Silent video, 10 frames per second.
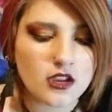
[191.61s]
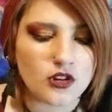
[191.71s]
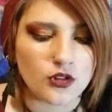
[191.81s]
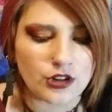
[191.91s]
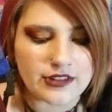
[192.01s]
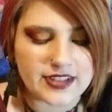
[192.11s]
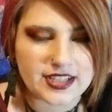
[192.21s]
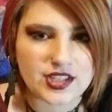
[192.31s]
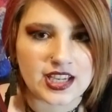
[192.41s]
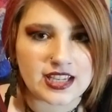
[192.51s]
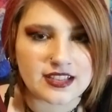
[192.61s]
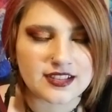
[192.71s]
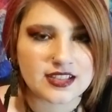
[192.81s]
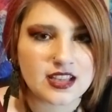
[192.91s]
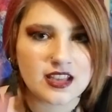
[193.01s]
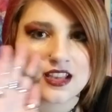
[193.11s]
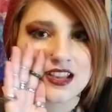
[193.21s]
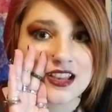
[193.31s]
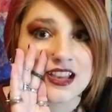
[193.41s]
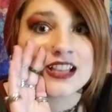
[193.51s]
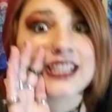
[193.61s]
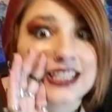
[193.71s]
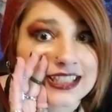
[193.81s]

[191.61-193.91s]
or in this case, illegal